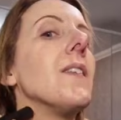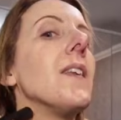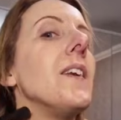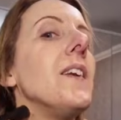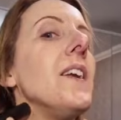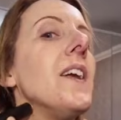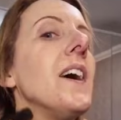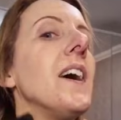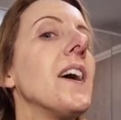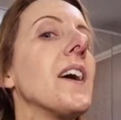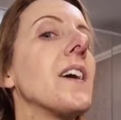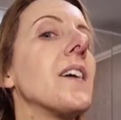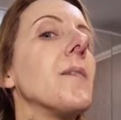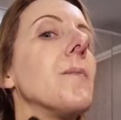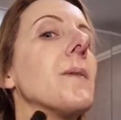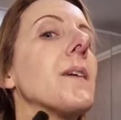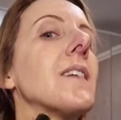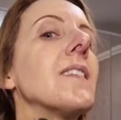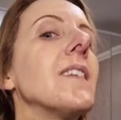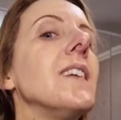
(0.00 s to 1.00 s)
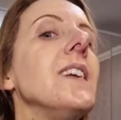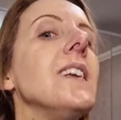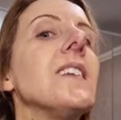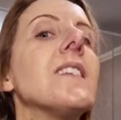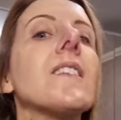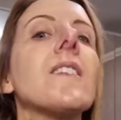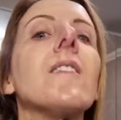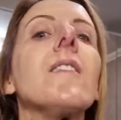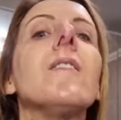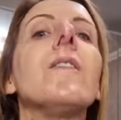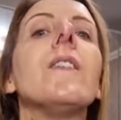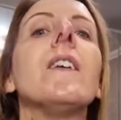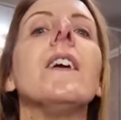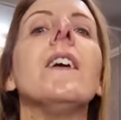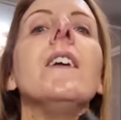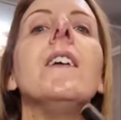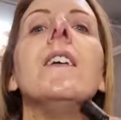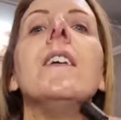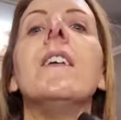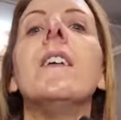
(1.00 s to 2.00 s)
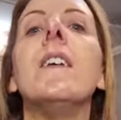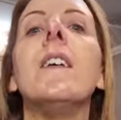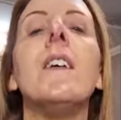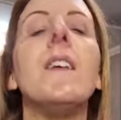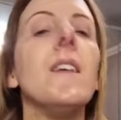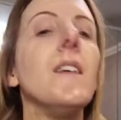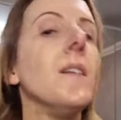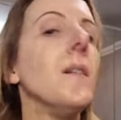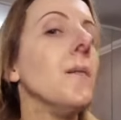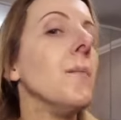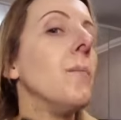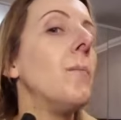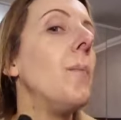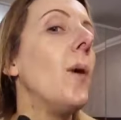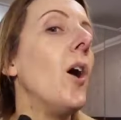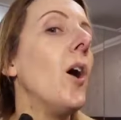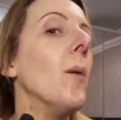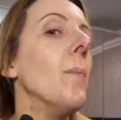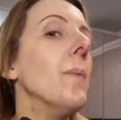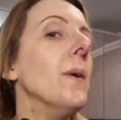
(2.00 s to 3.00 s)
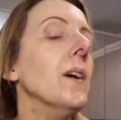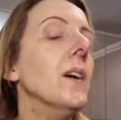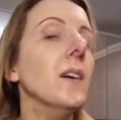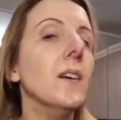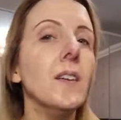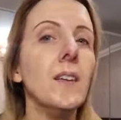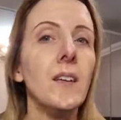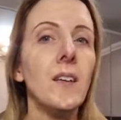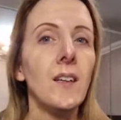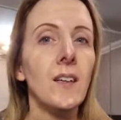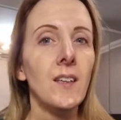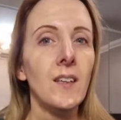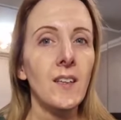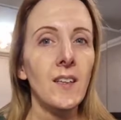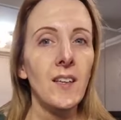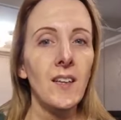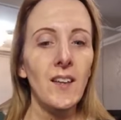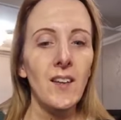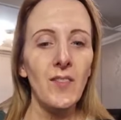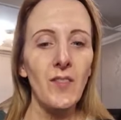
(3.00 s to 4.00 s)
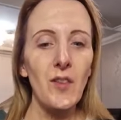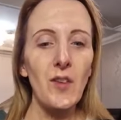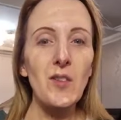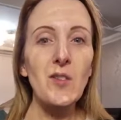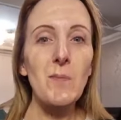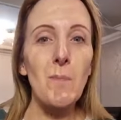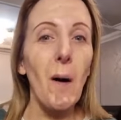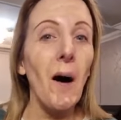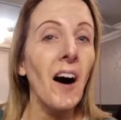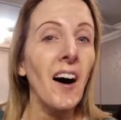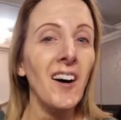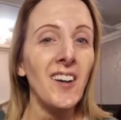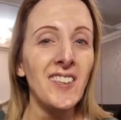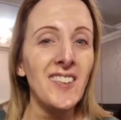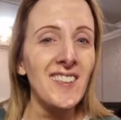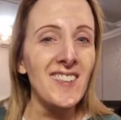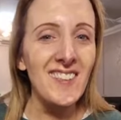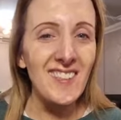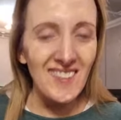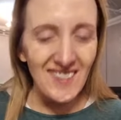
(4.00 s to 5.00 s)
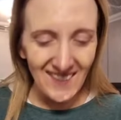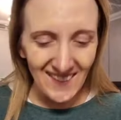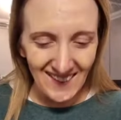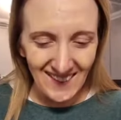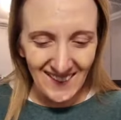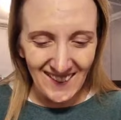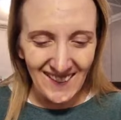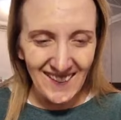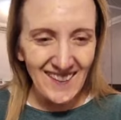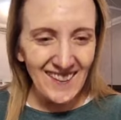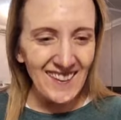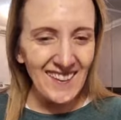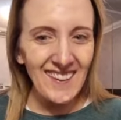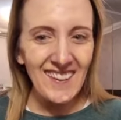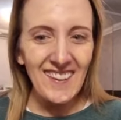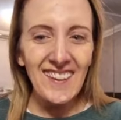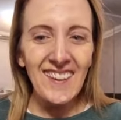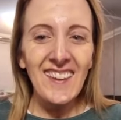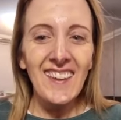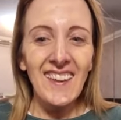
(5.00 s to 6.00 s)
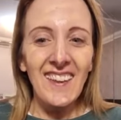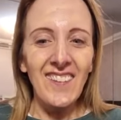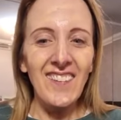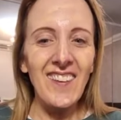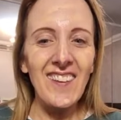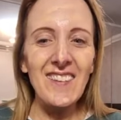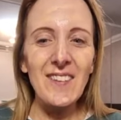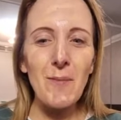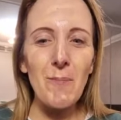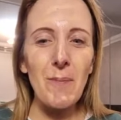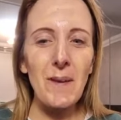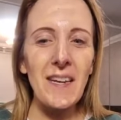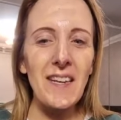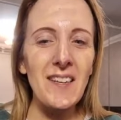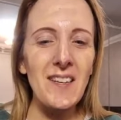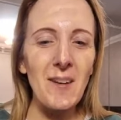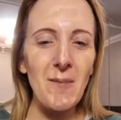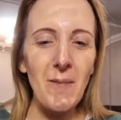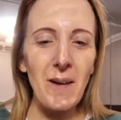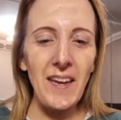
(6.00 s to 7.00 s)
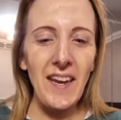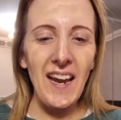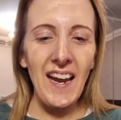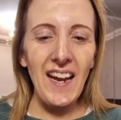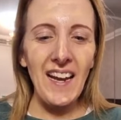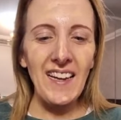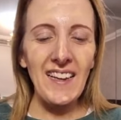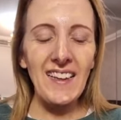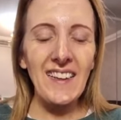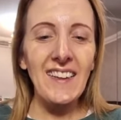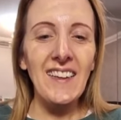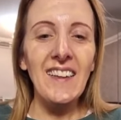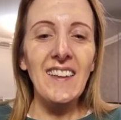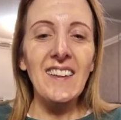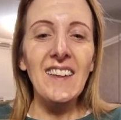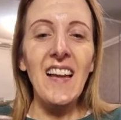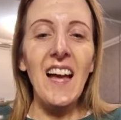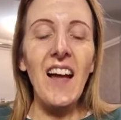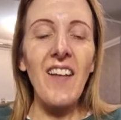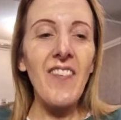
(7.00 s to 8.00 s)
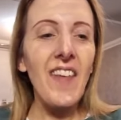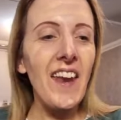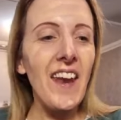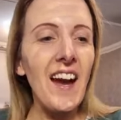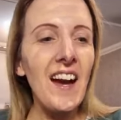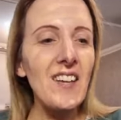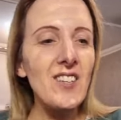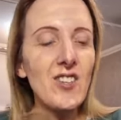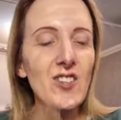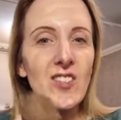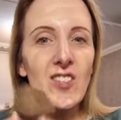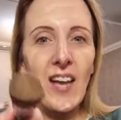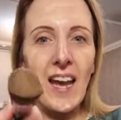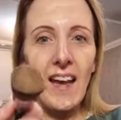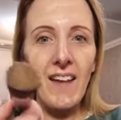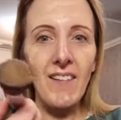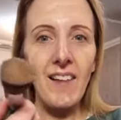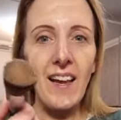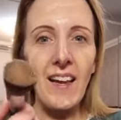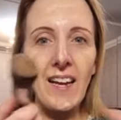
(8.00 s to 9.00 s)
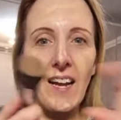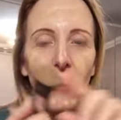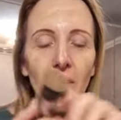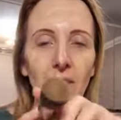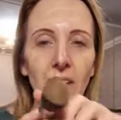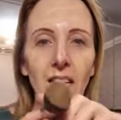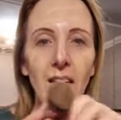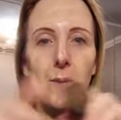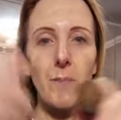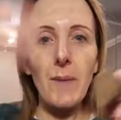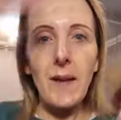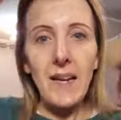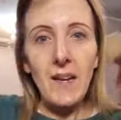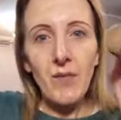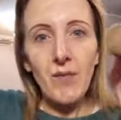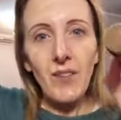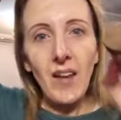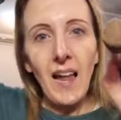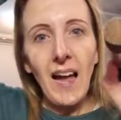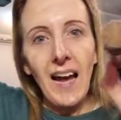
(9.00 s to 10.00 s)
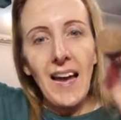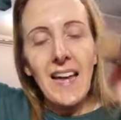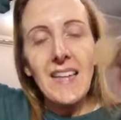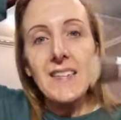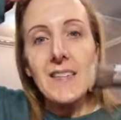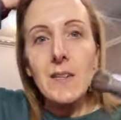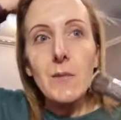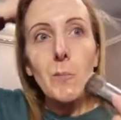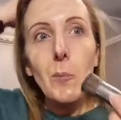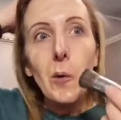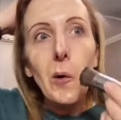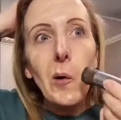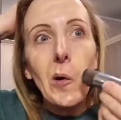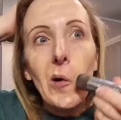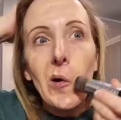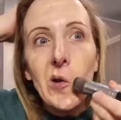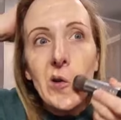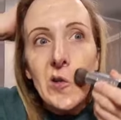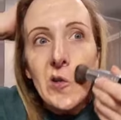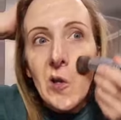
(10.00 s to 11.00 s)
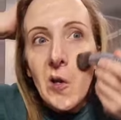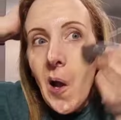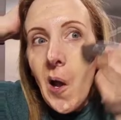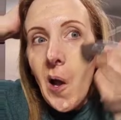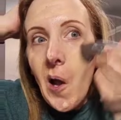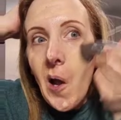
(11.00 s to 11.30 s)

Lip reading: the neck because I need to cover Bob, the spot that's appeared on my neck. And then I just get like a really big flat-ended brush